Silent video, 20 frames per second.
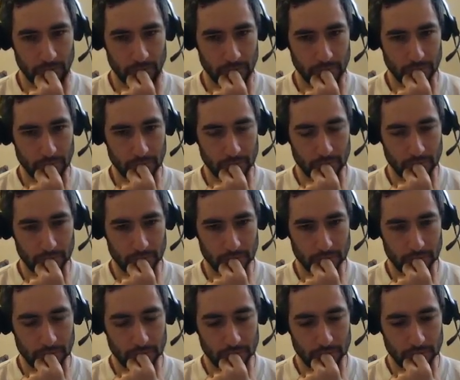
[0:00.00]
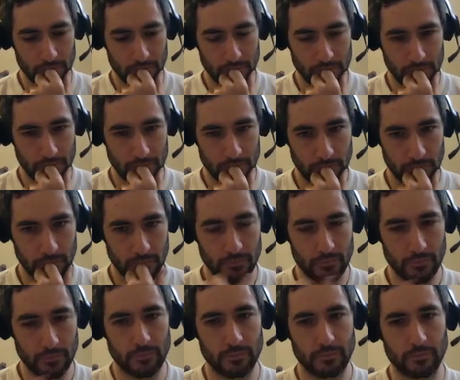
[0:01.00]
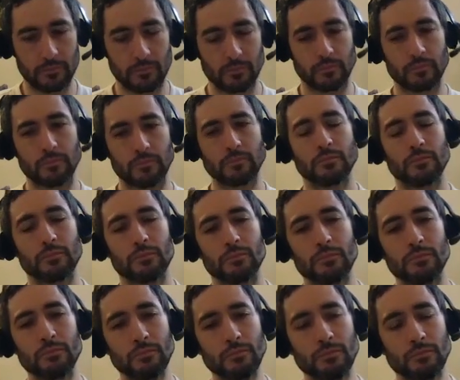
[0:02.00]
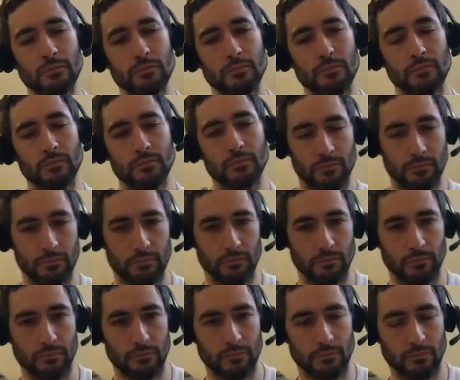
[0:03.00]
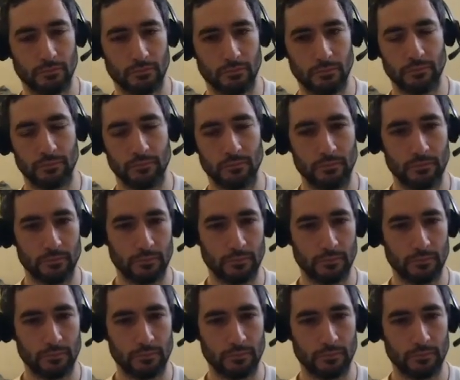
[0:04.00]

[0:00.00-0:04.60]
[no speech]